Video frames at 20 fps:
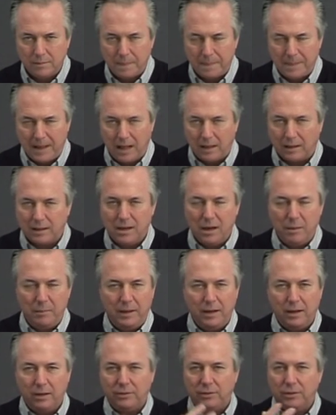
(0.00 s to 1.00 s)
I'll come
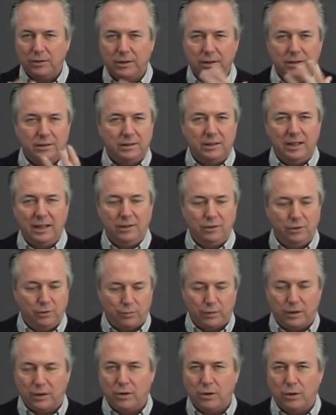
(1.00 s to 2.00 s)
here to continue
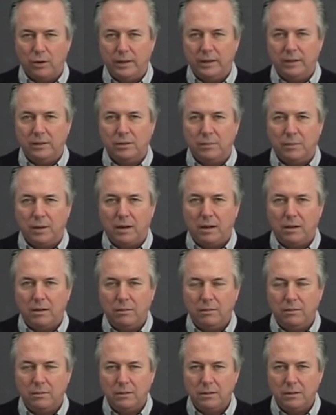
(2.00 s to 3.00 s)
recording
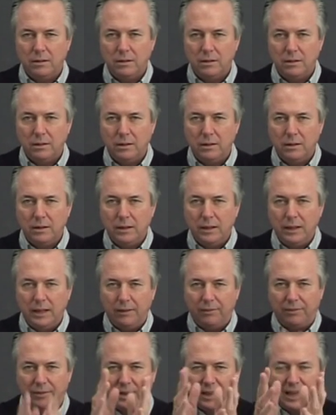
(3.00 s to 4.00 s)
tomorrow
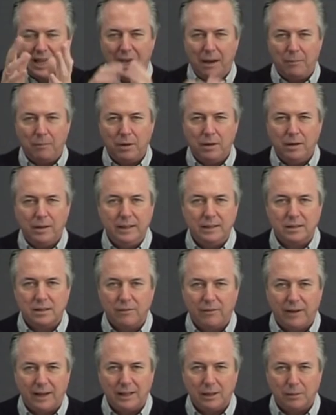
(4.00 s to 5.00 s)
if the camera is
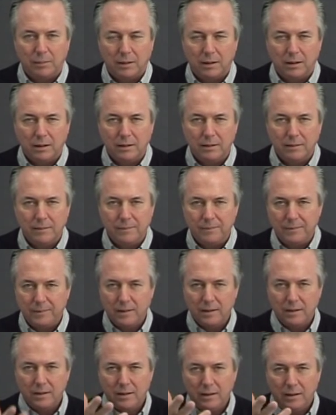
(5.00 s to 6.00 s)
available.
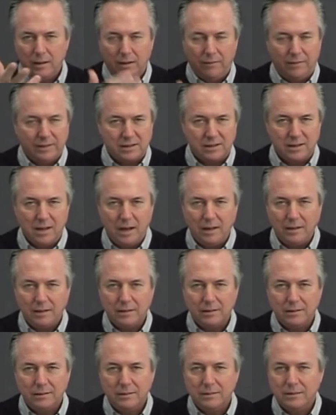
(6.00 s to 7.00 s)
If it's not,
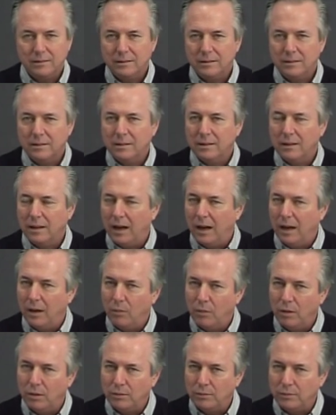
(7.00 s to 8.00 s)
I
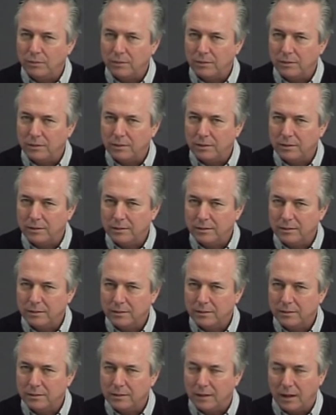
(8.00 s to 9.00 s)
won't.
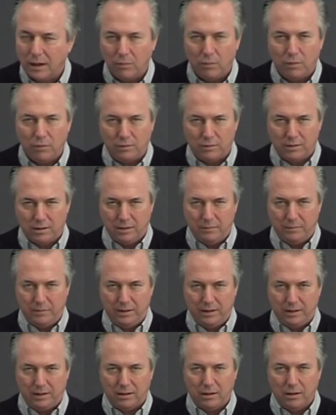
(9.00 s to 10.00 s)
I won't come
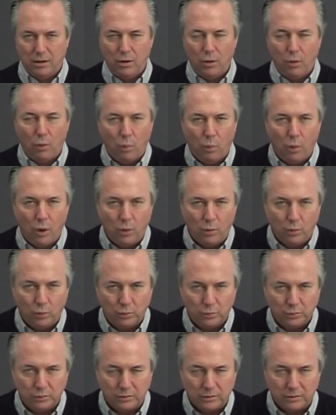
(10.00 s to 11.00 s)
here.
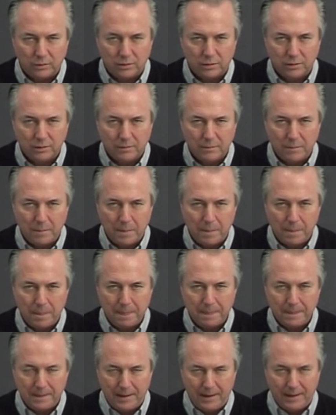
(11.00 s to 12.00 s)
Won't.
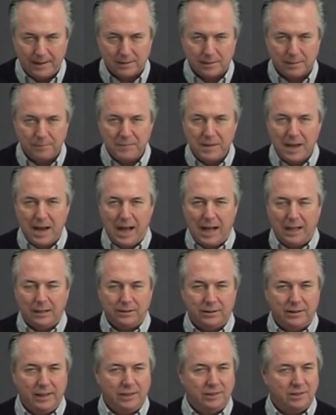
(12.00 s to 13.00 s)
Yes, I'll
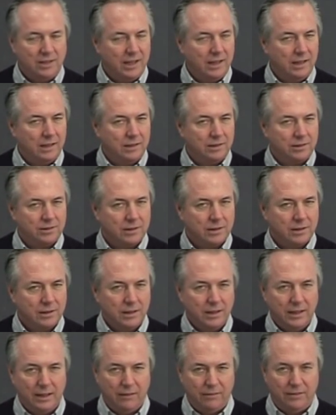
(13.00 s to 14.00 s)
teach English
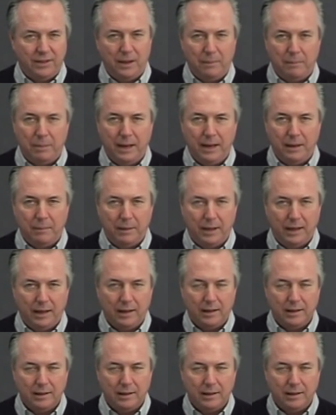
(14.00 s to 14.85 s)
if they pay me.